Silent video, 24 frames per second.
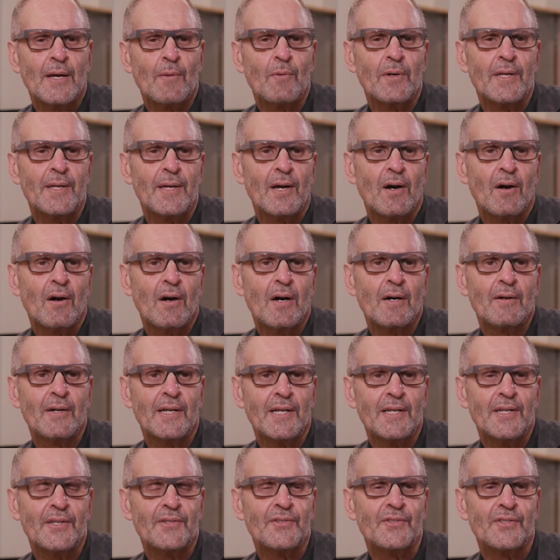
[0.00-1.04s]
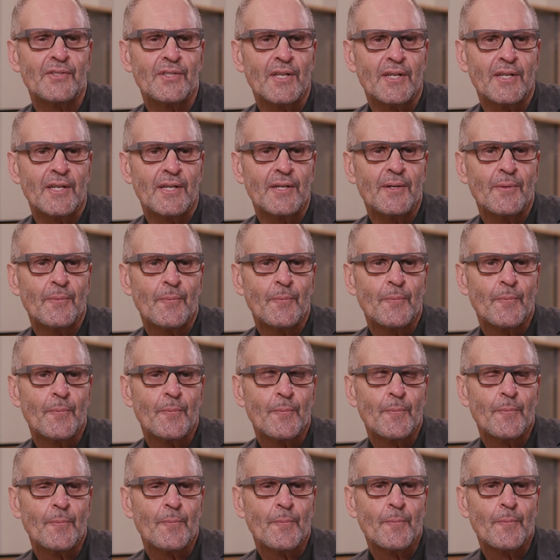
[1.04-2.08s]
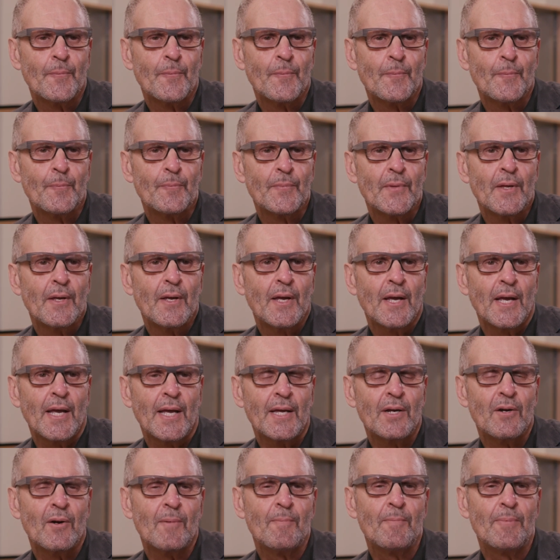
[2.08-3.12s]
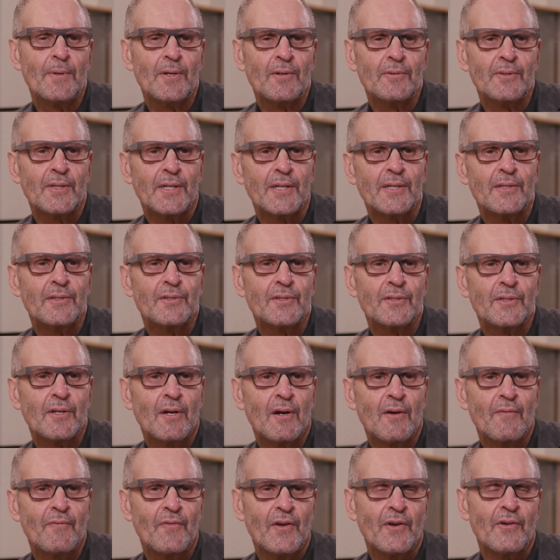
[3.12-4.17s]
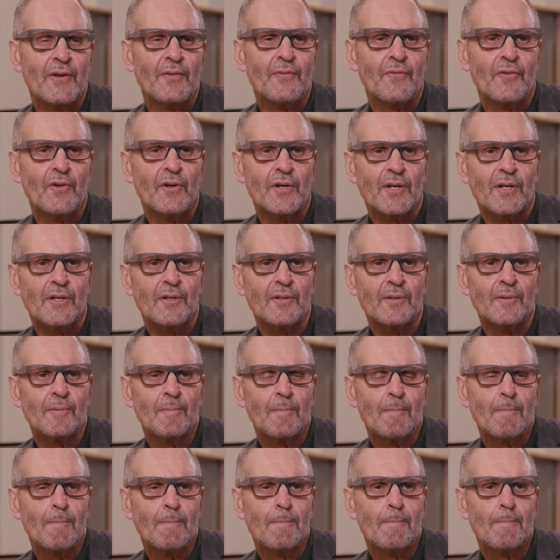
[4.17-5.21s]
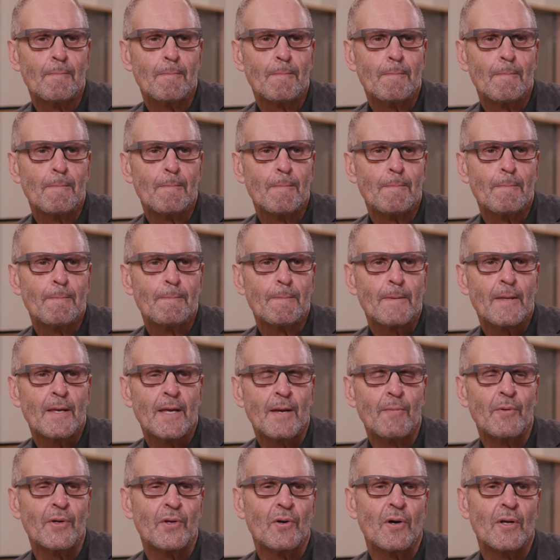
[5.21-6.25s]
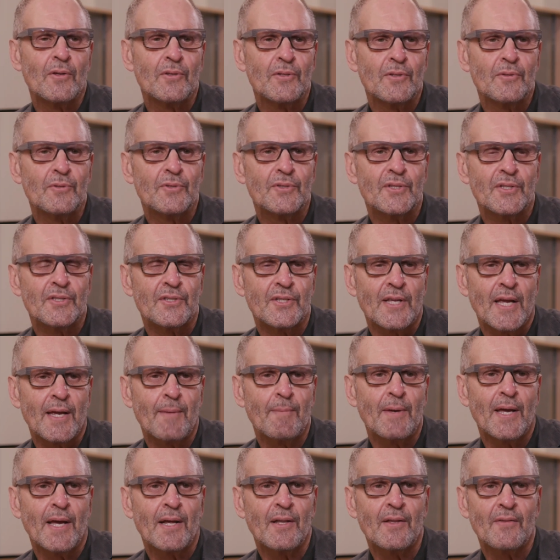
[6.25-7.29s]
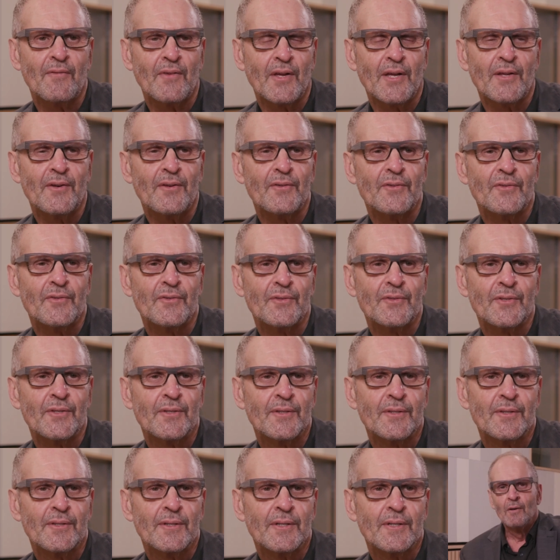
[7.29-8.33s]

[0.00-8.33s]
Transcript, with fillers: that we are in a city and our buildings are very vertical and we all use the same elevators.